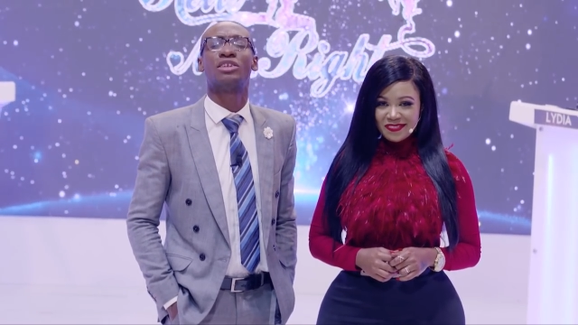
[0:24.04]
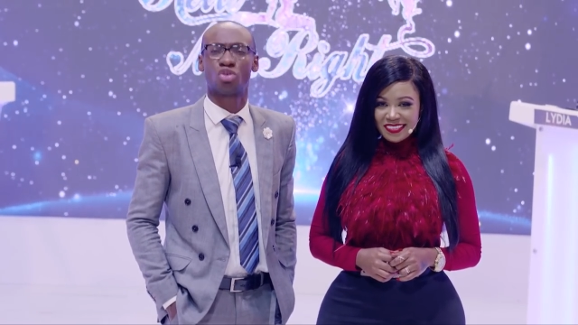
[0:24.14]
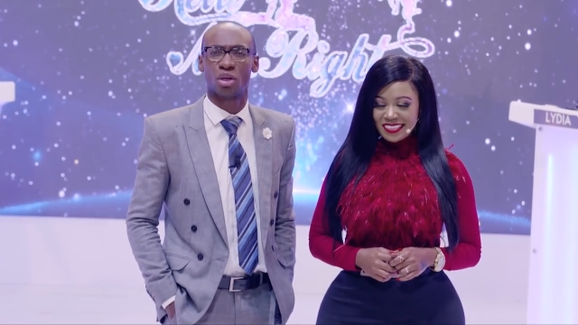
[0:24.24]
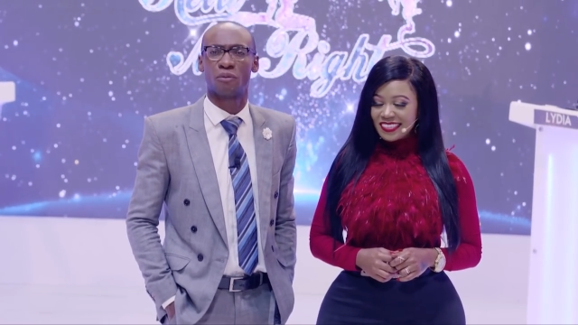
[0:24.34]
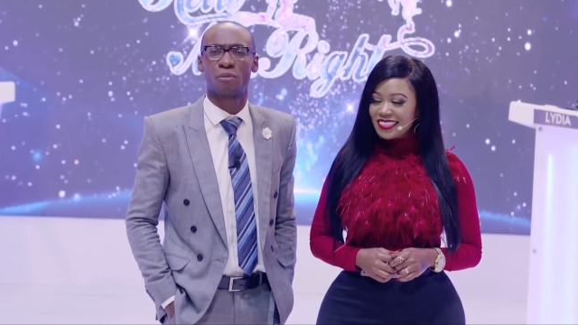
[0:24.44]

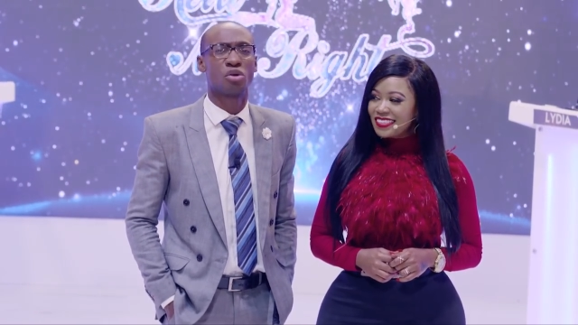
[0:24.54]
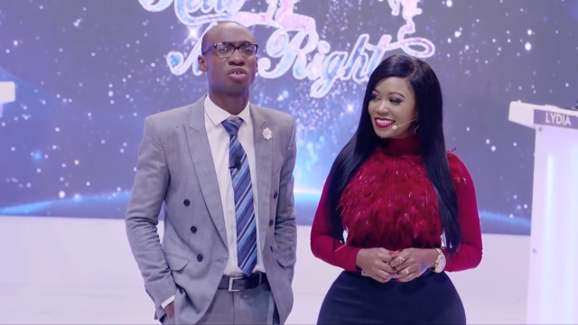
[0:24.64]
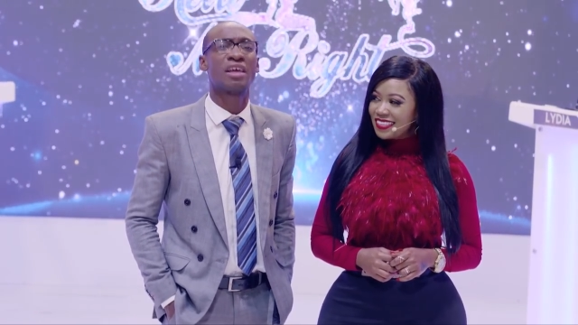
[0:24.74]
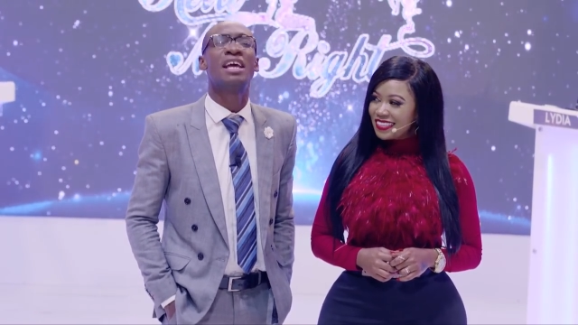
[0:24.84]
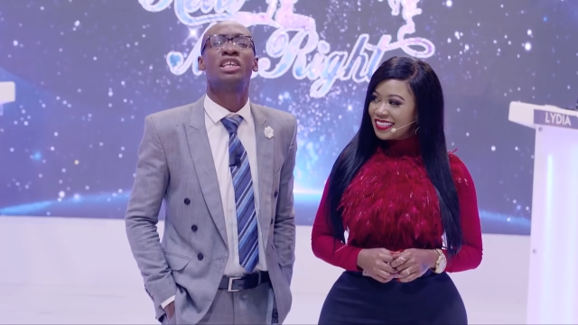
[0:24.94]
Speaker 1: entwined
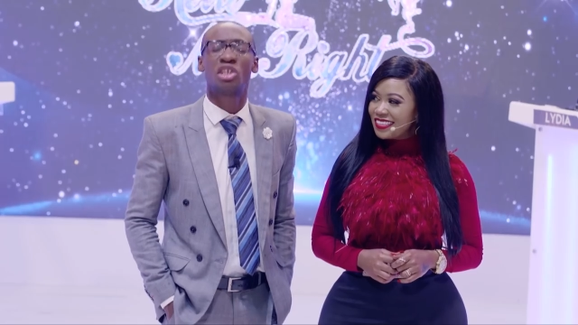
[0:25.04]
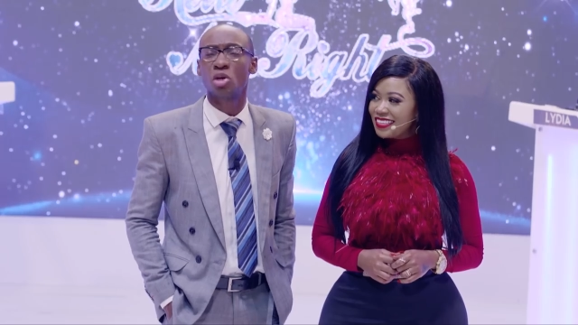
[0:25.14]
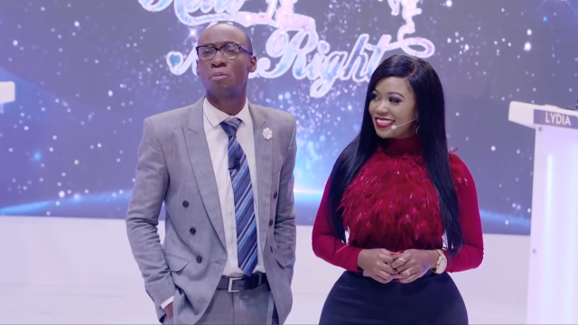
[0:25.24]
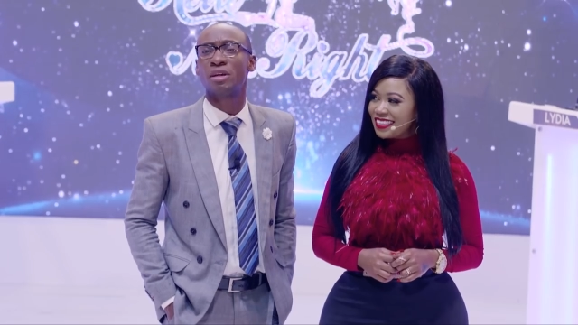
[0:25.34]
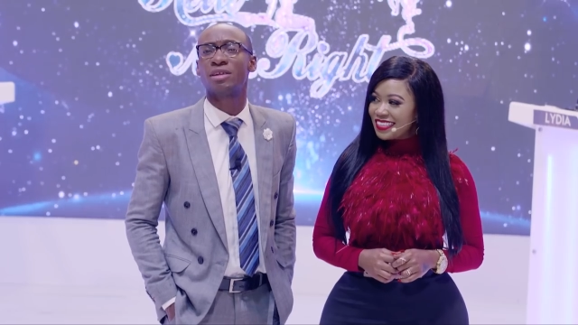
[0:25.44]
because
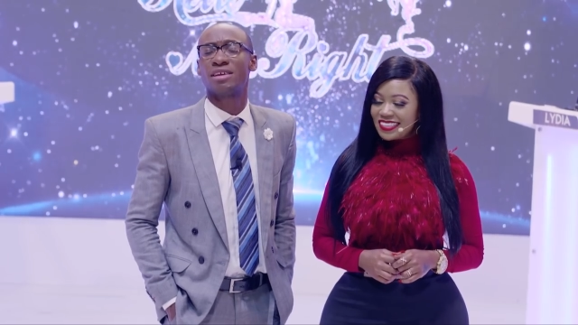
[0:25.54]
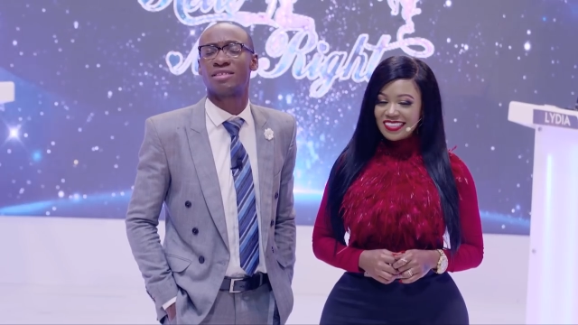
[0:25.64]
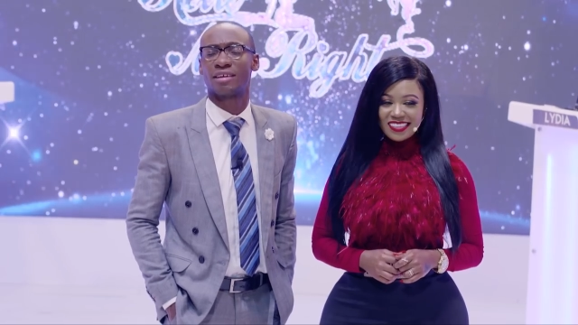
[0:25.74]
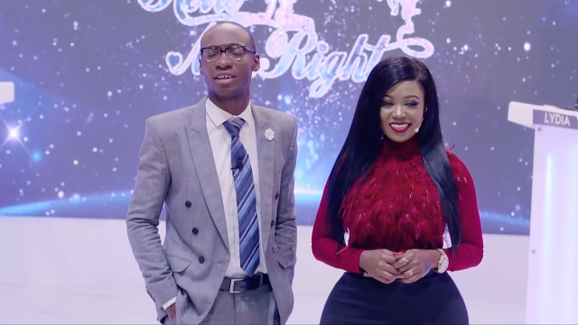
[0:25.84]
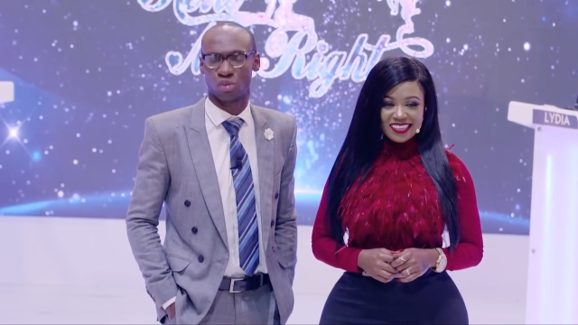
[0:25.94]
Cupid
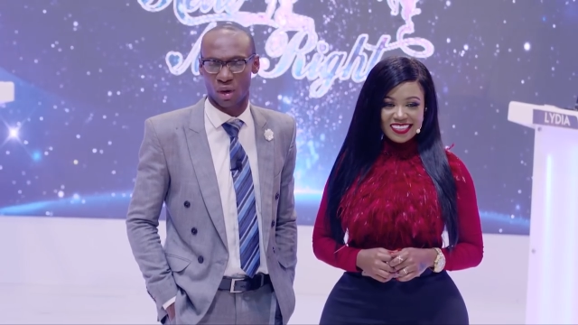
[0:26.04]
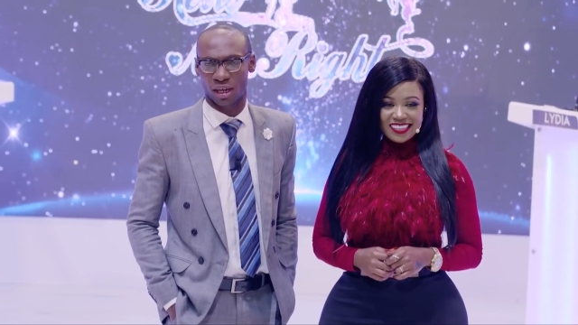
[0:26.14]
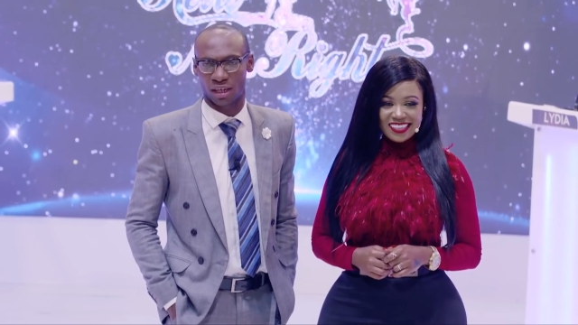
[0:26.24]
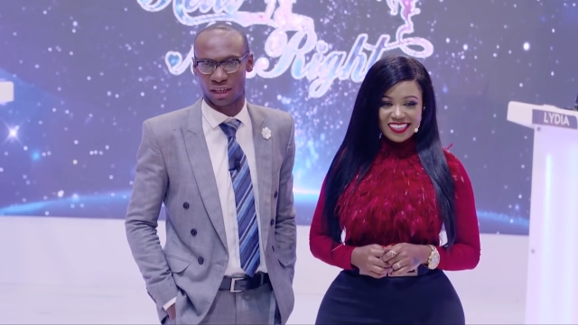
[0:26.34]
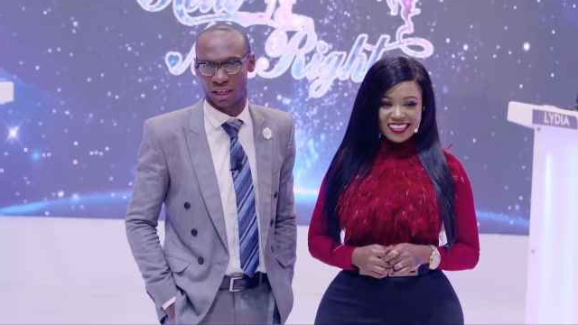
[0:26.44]
is at
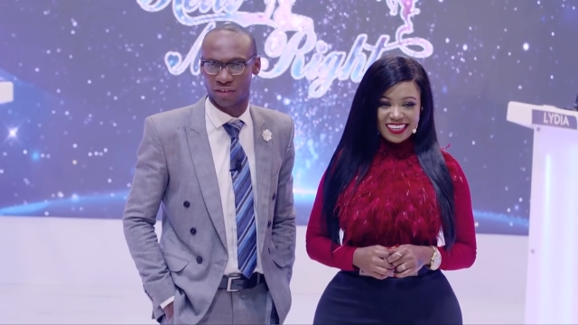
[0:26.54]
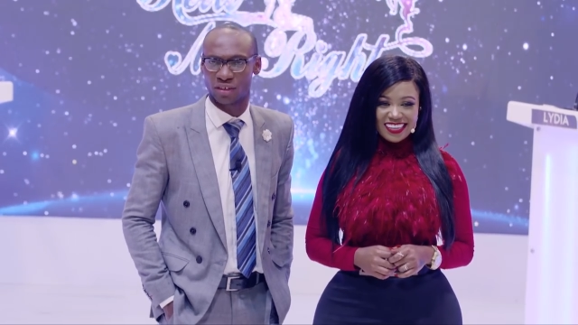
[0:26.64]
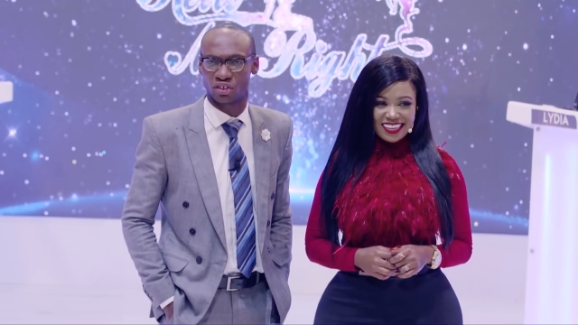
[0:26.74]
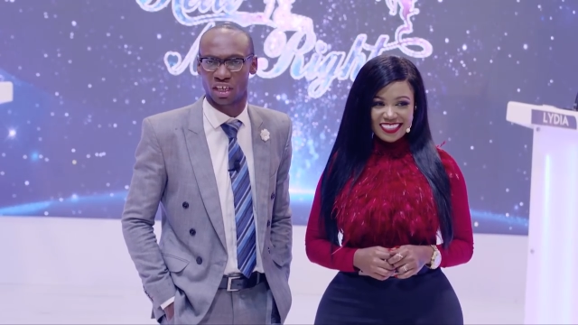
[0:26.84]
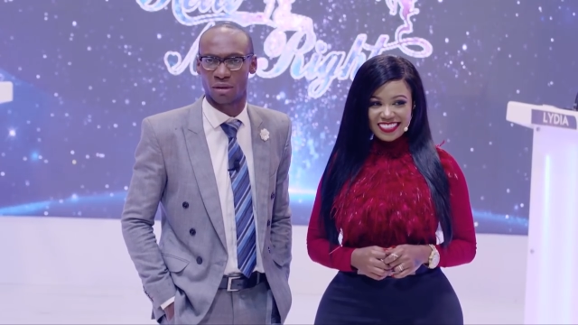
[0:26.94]
work. Ladies
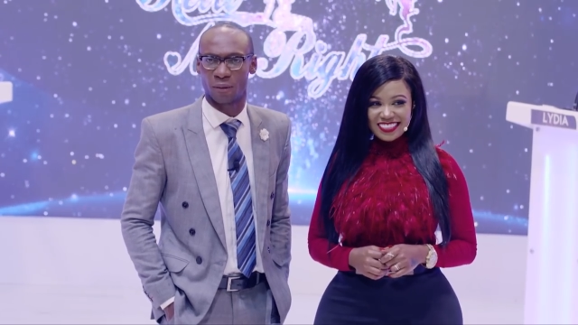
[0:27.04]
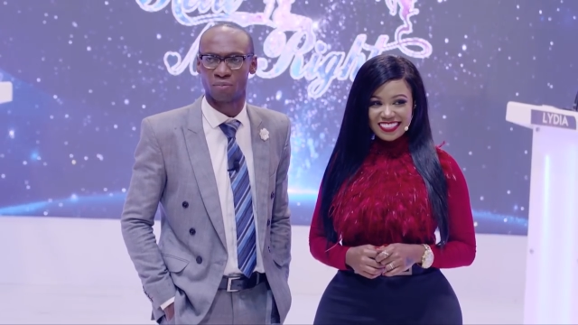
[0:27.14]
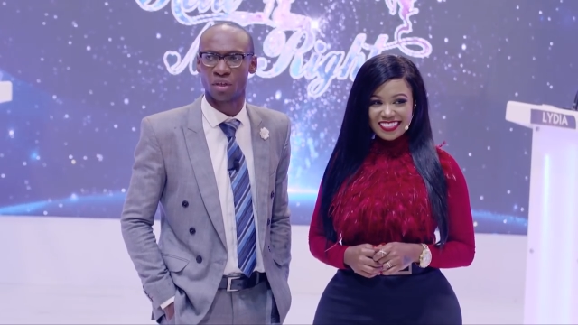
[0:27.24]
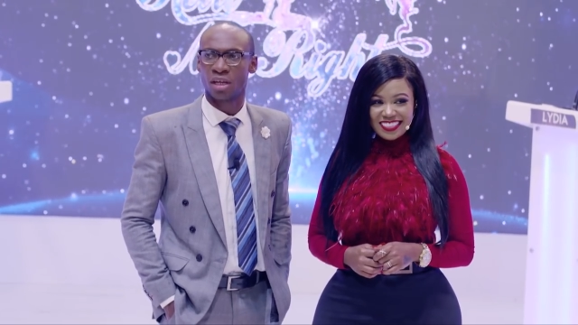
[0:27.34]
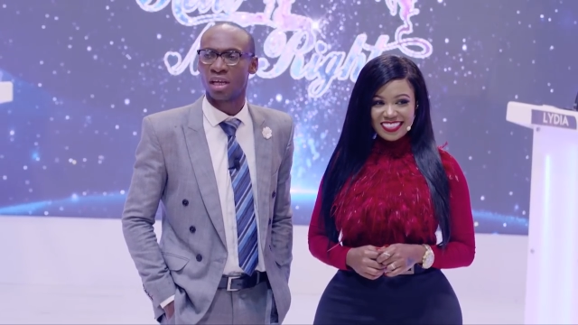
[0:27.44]
and gentlemen,
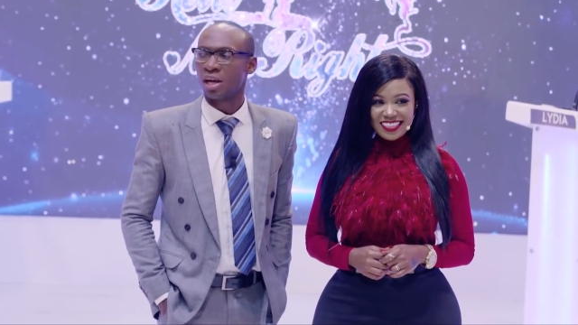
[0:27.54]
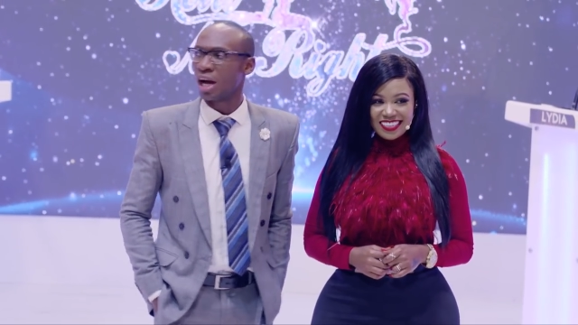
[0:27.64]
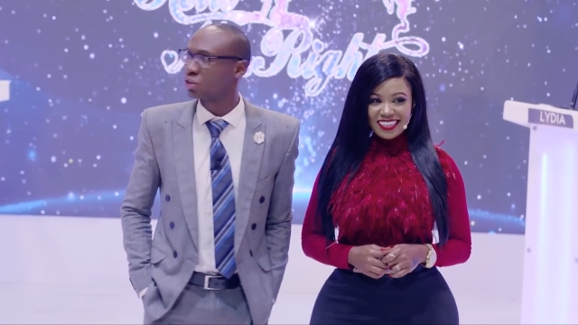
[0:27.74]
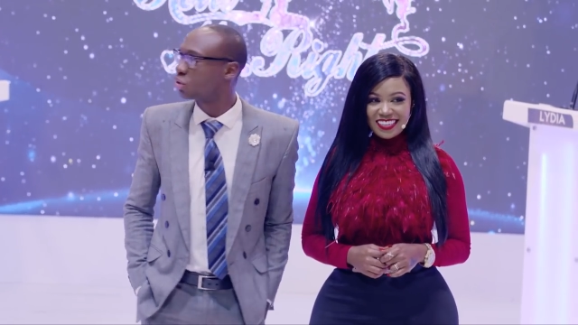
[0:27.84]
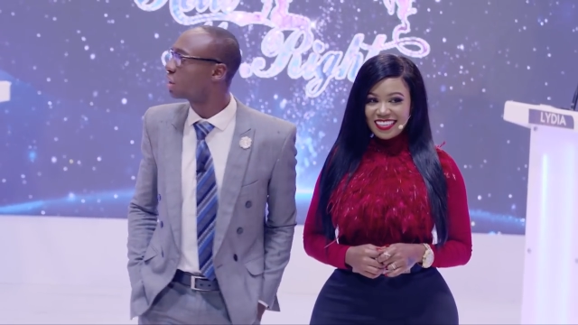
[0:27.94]

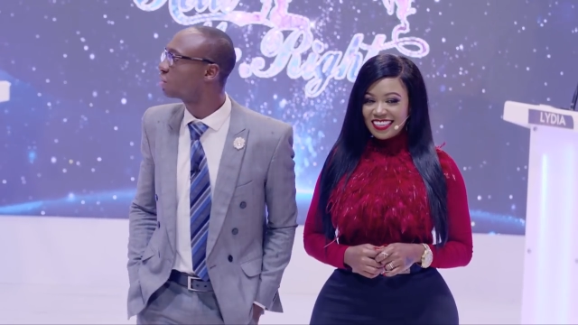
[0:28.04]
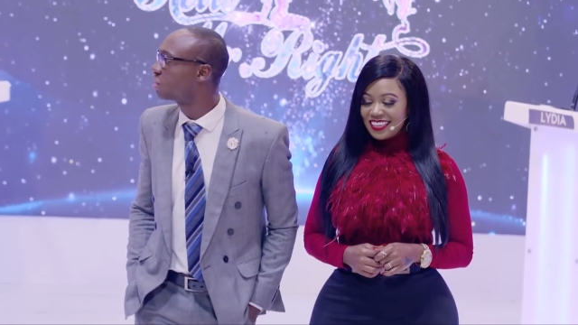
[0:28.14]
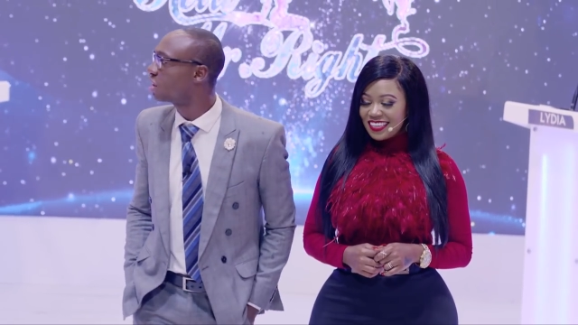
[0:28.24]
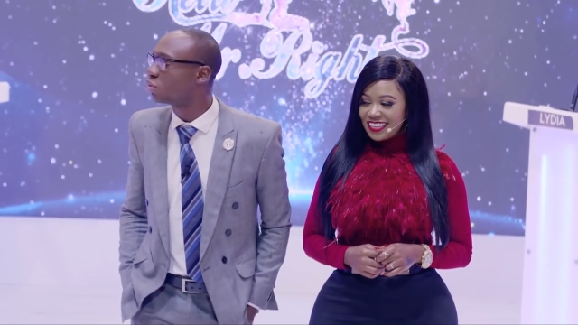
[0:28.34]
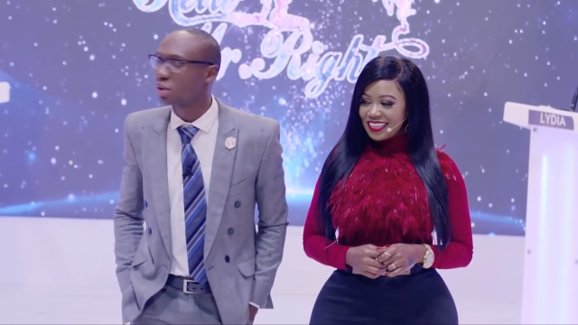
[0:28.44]
as you can
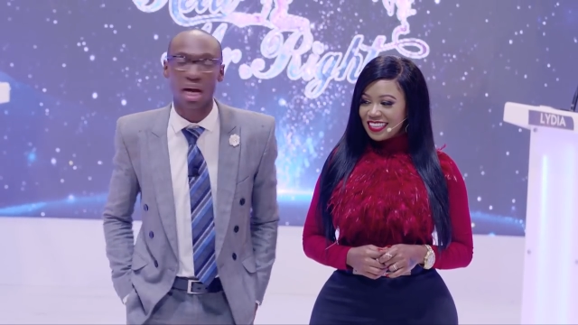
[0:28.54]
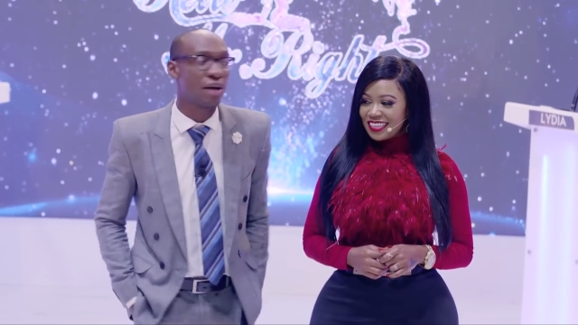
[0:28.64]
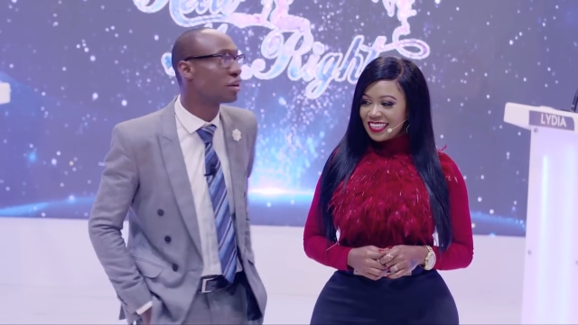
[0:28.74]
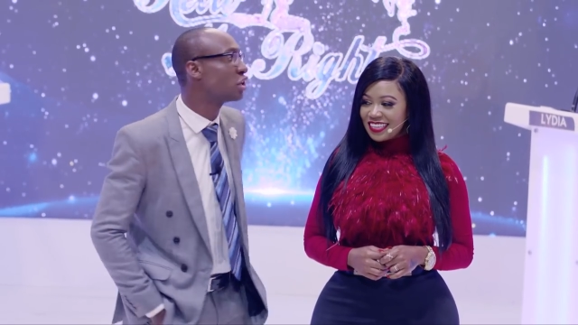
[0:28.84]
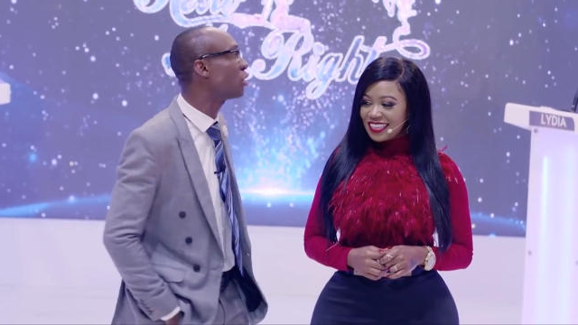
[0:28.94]
see, we
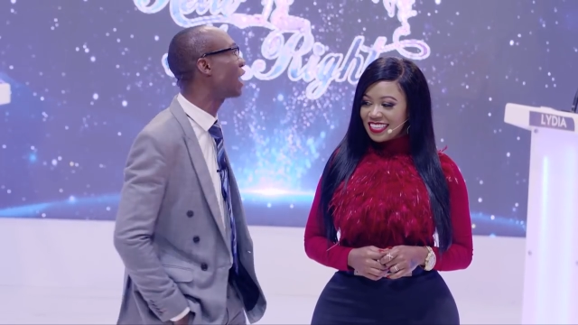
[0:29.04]
have a new